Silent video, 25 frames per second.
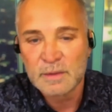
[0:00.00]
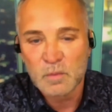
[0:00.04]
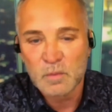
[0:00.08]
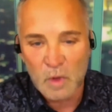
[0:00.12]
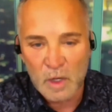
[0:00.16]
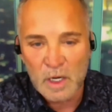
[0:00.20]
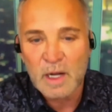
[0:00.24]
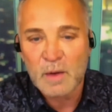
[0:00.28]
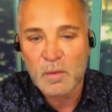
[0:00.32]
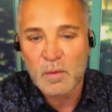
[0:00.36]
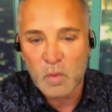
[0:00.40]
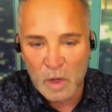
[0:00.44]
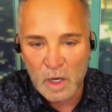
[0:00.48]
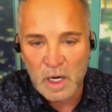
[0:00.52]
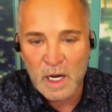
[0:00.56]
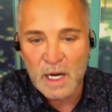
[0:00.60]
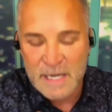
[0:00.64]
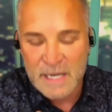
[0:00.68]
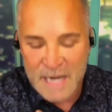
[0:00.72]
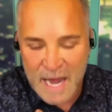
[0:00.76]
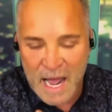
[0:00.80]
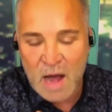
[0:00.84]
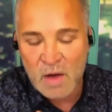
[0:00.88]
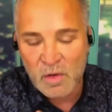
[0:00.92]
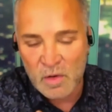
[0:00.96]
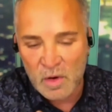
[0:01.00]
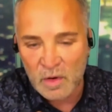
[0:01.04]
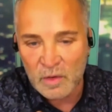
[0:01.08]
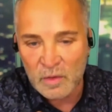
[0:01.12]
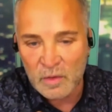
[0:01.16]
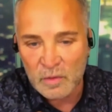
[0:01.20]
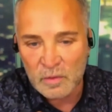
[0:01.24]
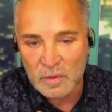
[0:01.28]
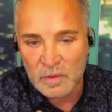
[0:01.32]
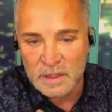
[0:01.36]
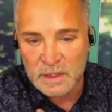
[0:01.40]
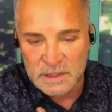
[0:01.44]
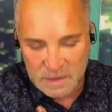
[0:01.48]
What I now
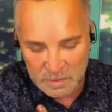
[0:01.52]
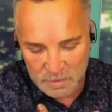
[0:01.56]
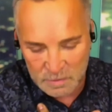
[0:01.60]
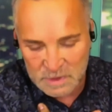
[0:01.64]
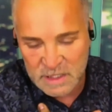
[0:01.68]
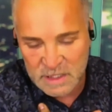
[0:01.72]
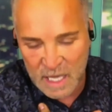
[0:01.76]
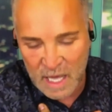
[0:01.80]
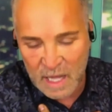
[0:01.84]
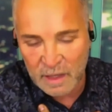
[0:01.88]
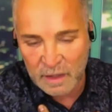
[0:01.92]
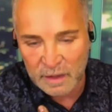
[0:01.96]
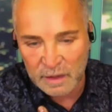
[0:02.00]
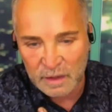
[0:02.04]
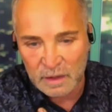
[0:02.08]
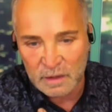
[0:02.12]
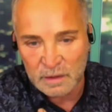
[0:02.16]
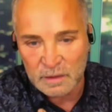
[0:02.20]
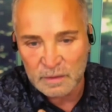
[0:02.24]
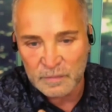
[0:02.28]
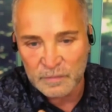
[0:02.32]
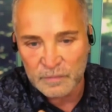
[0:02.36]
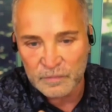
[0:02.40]
know is it was Canada.